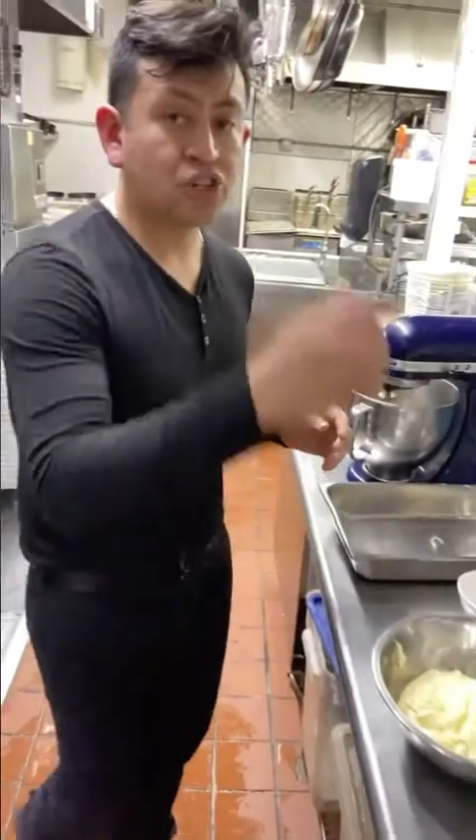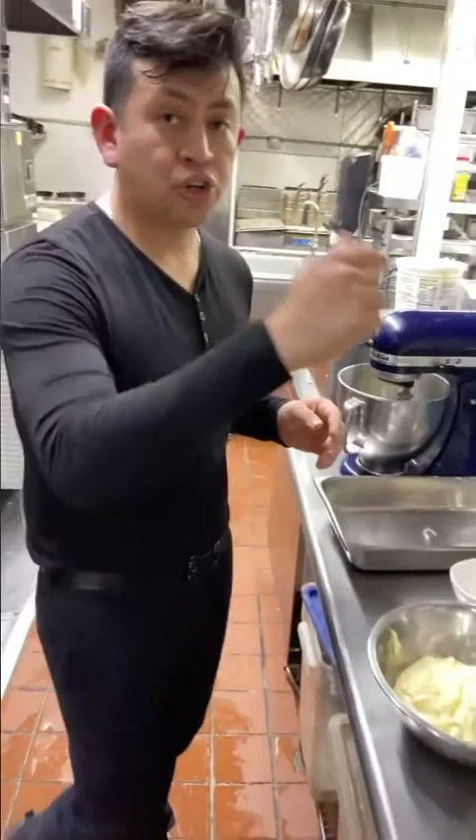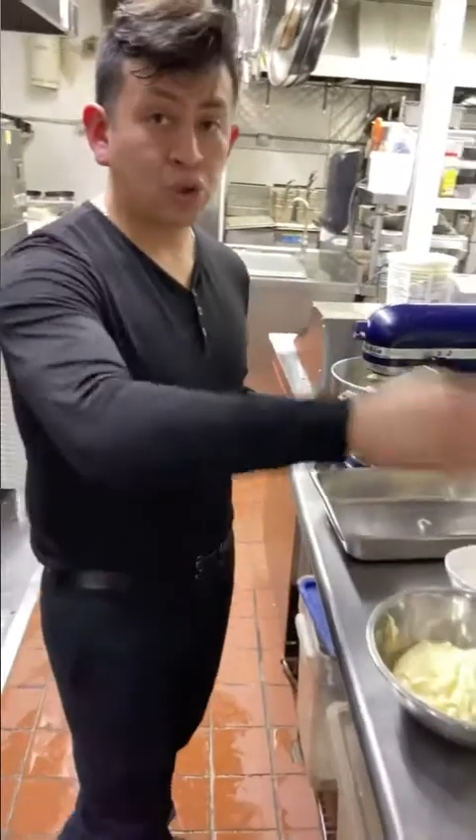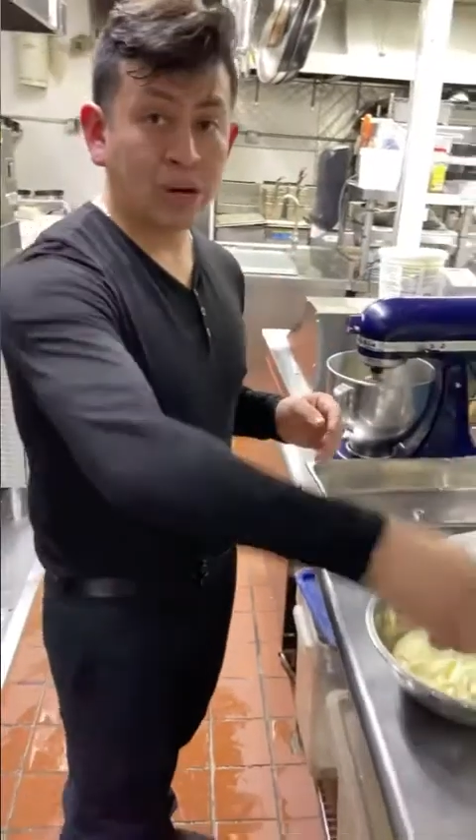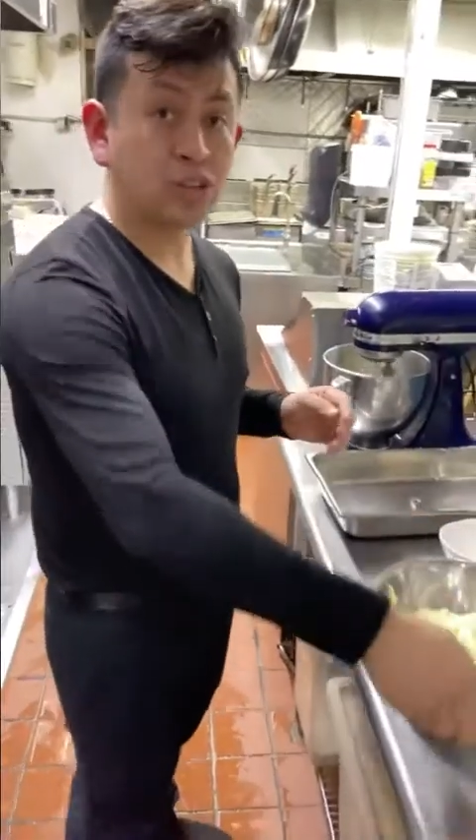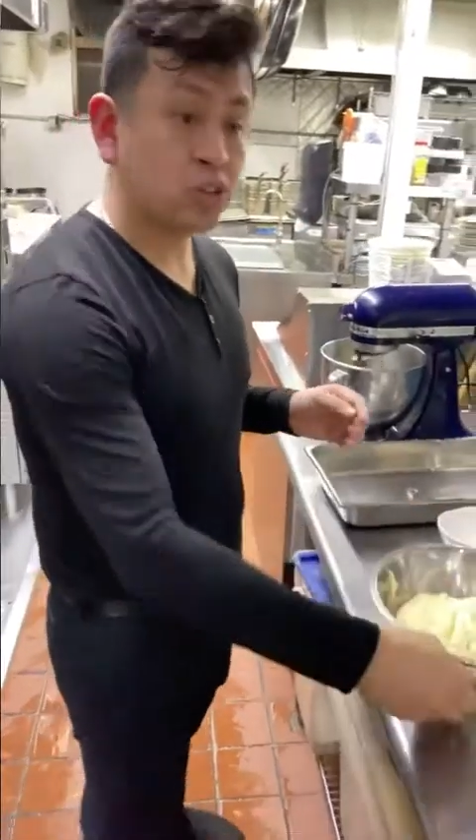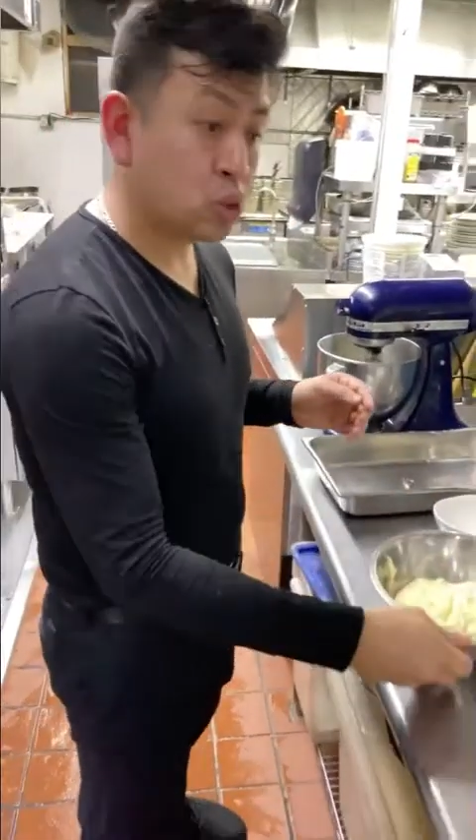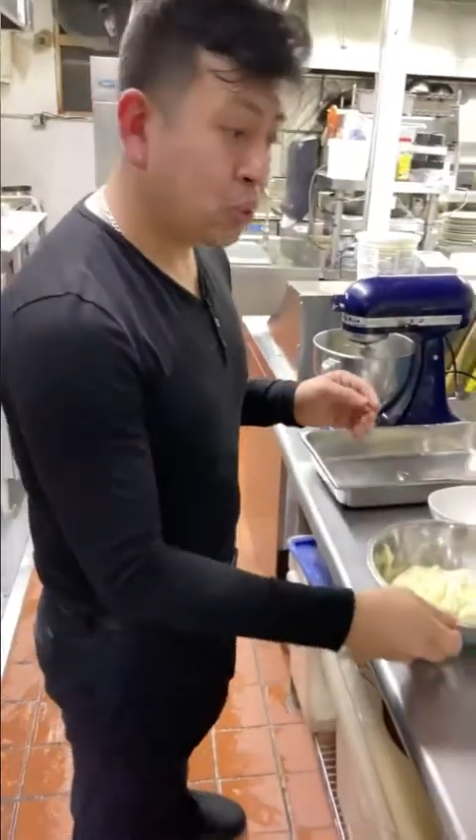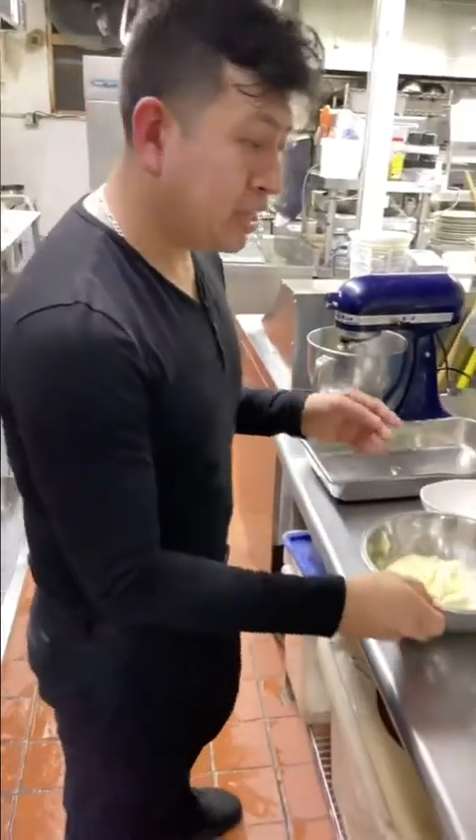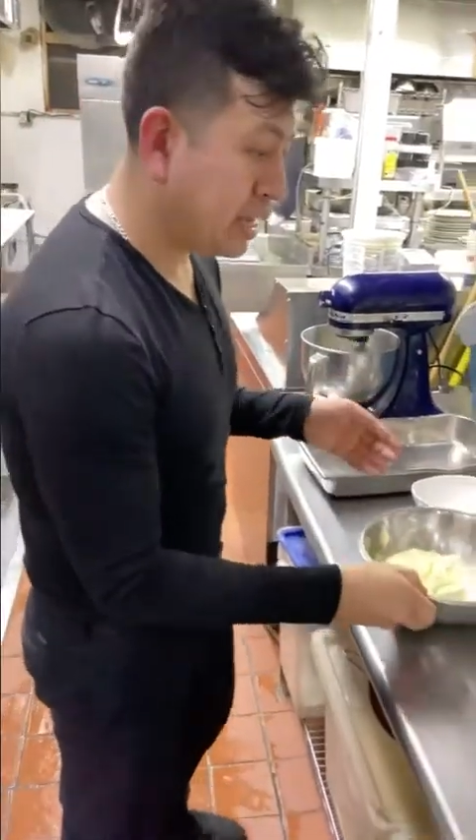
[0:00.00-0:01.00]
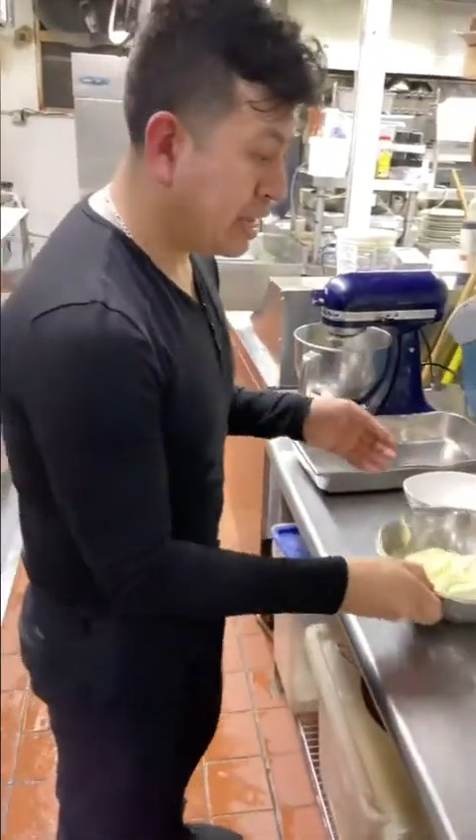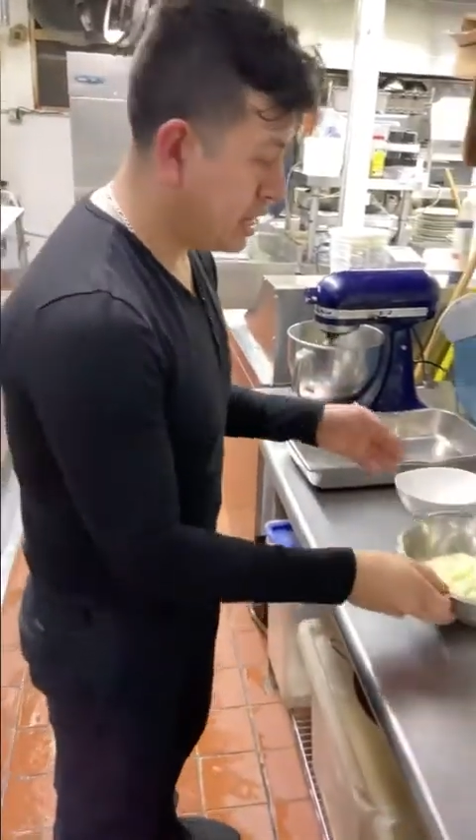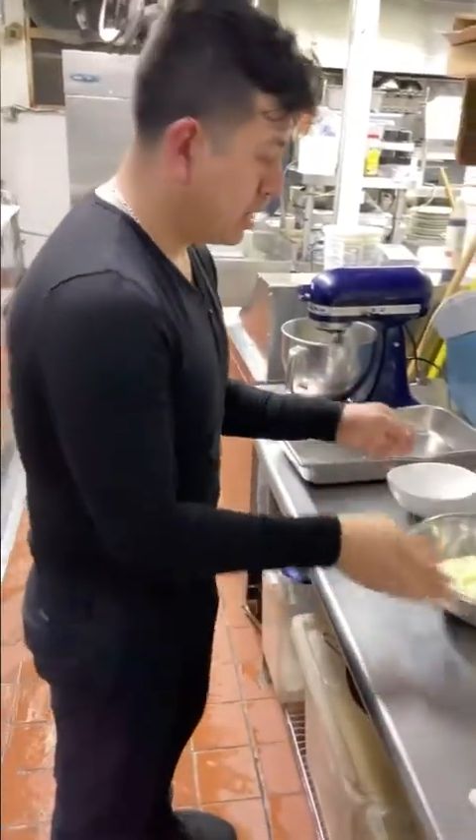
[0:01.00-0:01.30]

you what to do with it